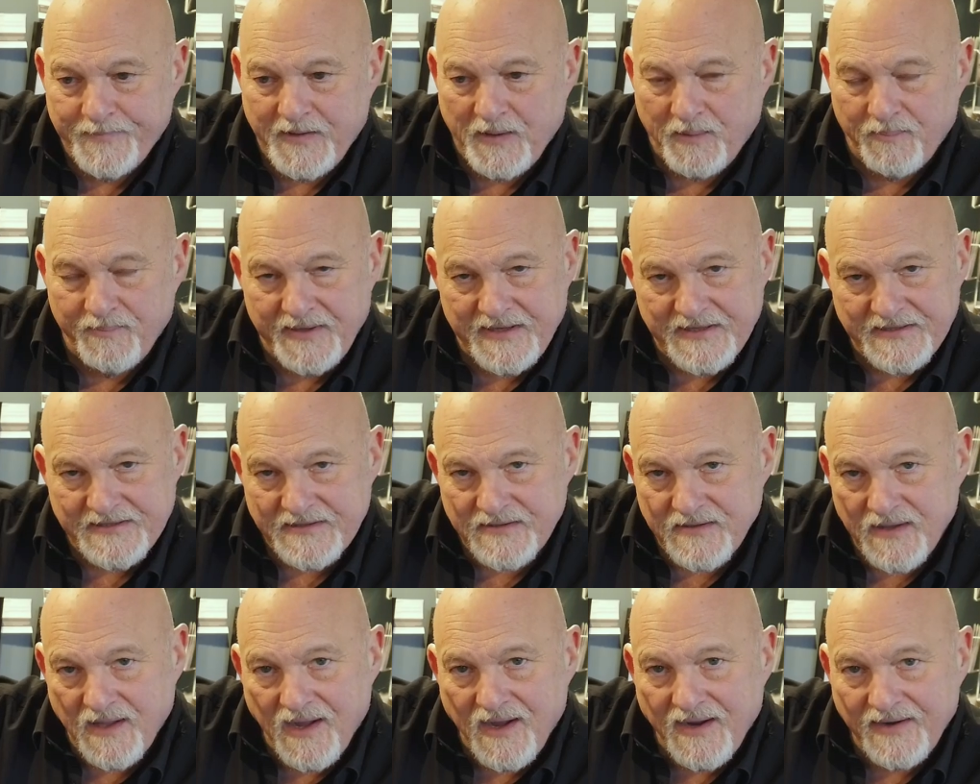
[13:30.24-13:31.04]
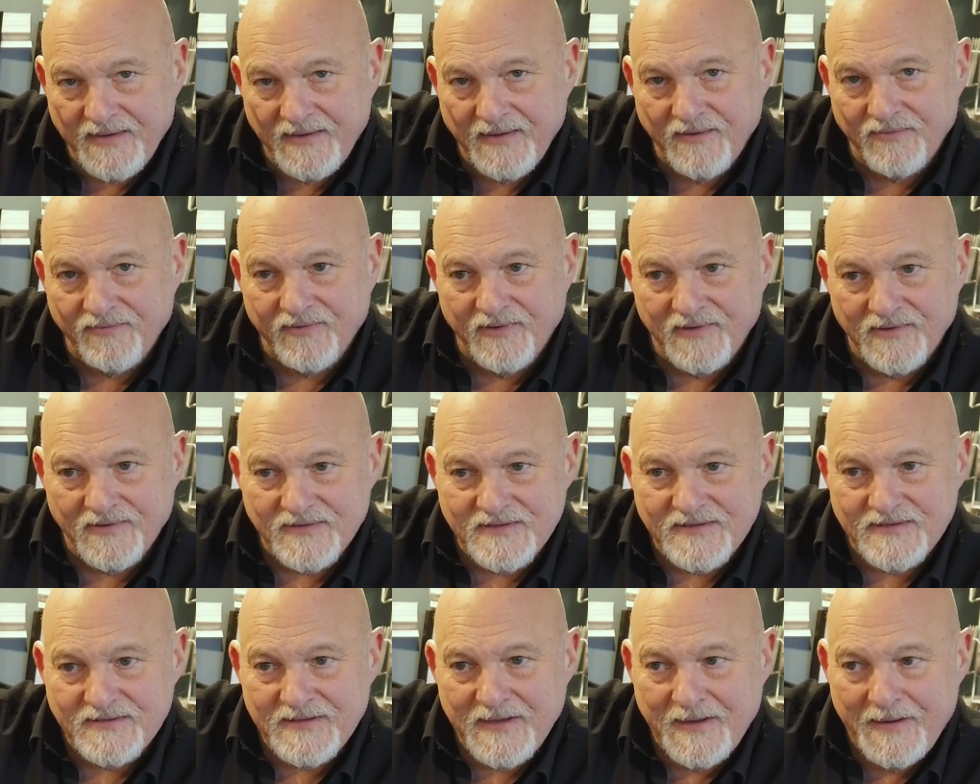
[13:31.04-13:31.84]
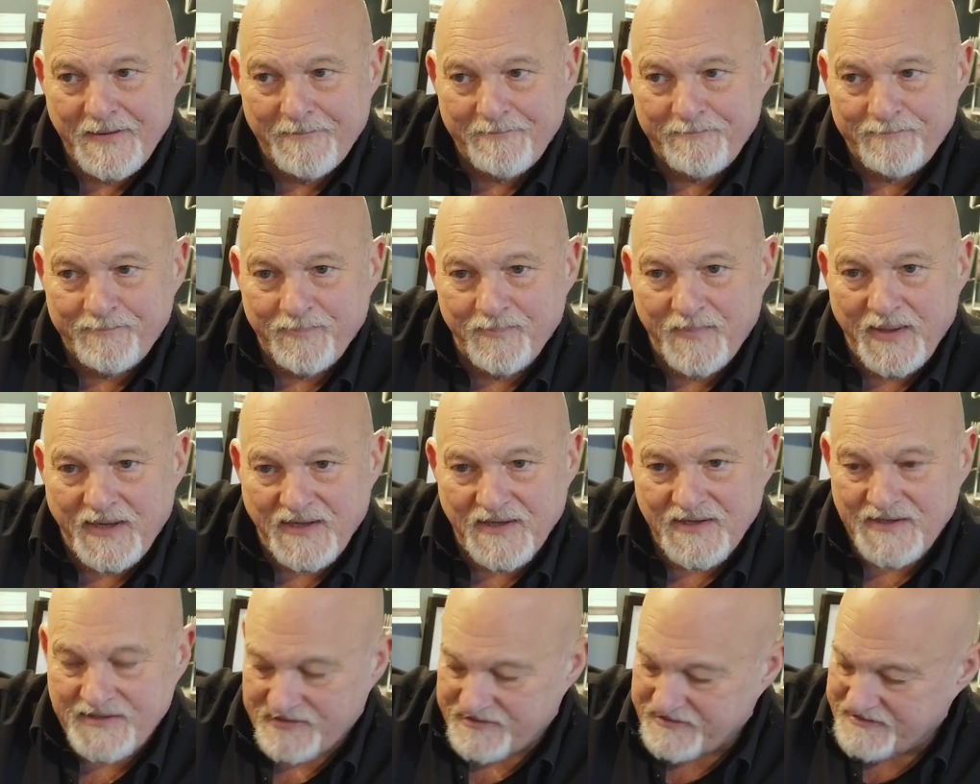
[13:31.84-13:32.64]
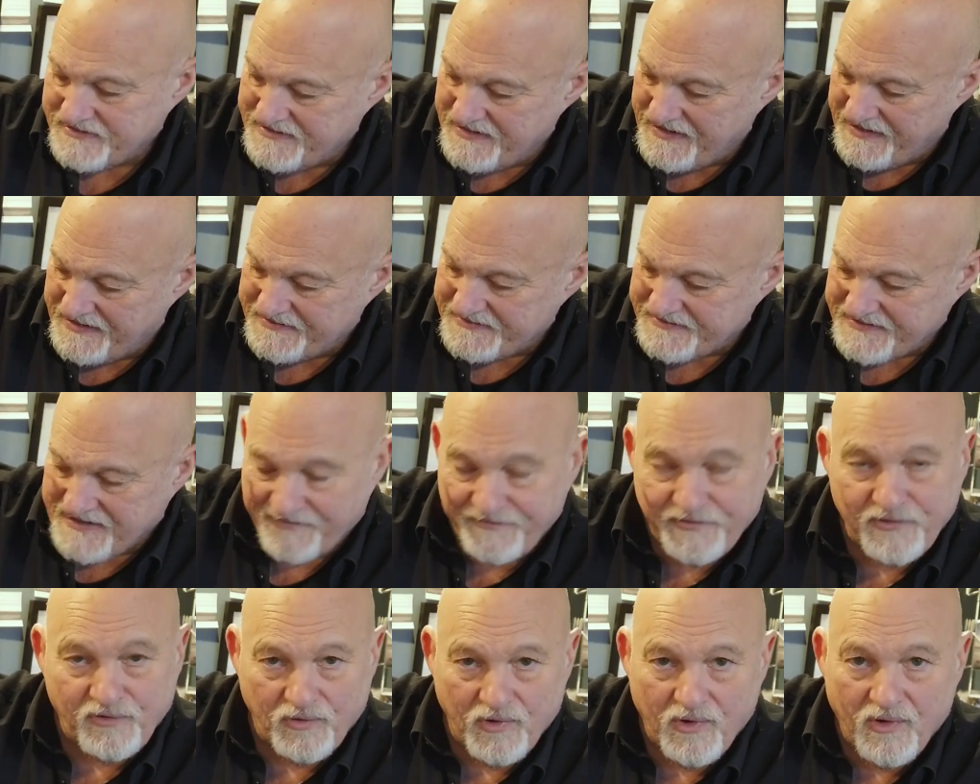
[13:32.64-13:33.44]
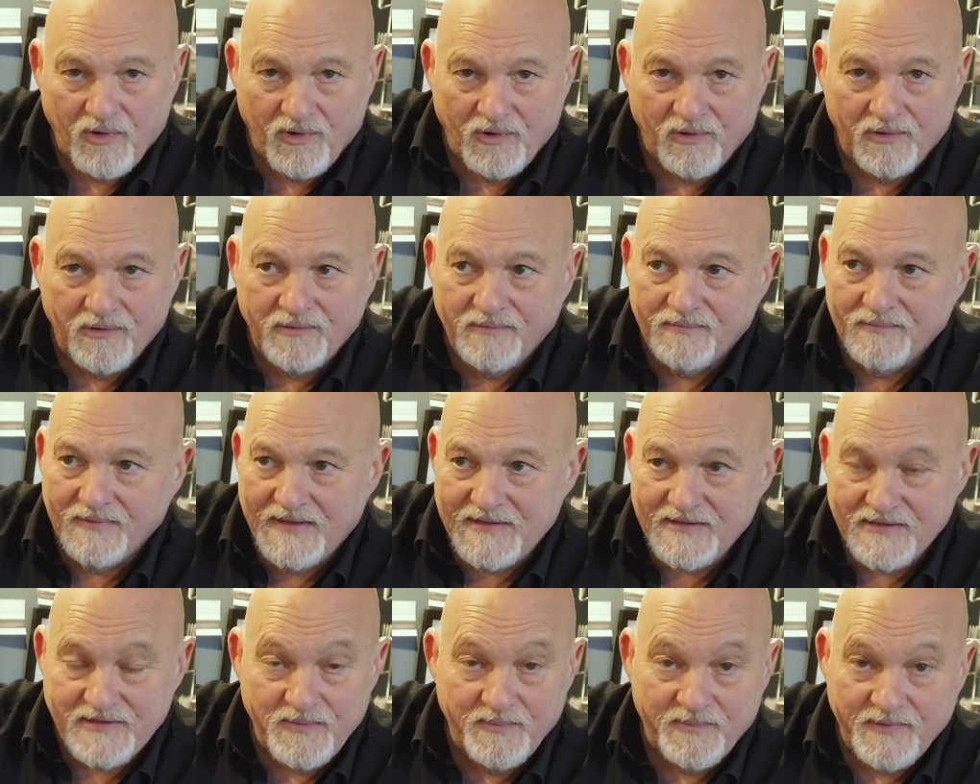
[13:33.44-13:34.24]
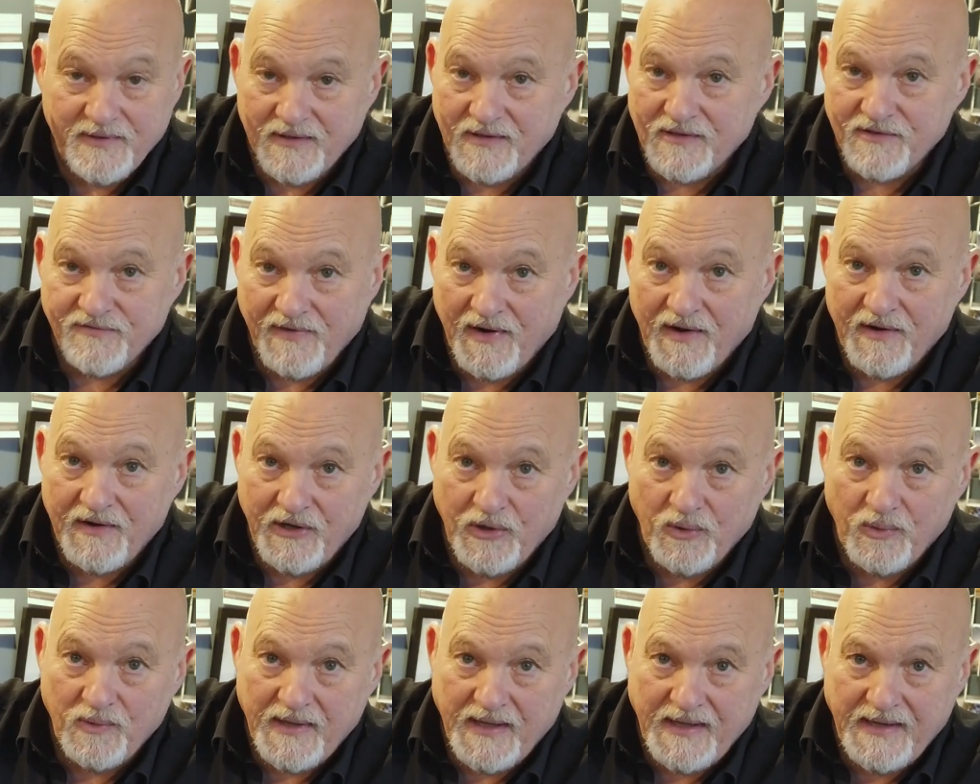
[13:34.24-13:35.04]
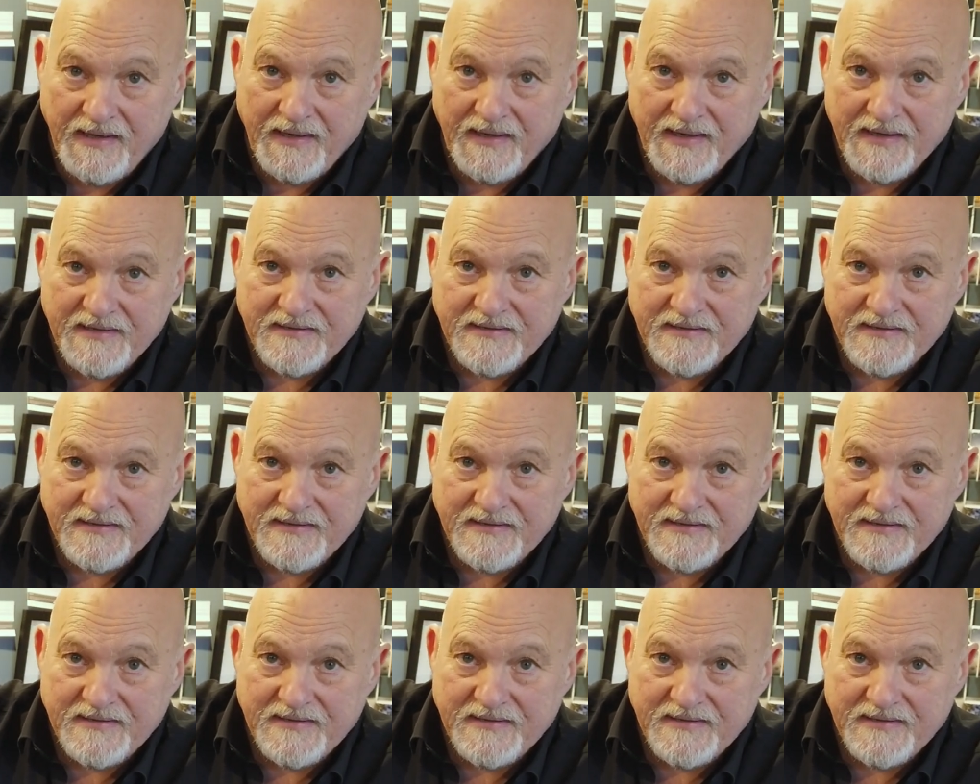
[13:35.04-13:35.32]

there'll be a slight difference, because this, after all, is something that's very unique.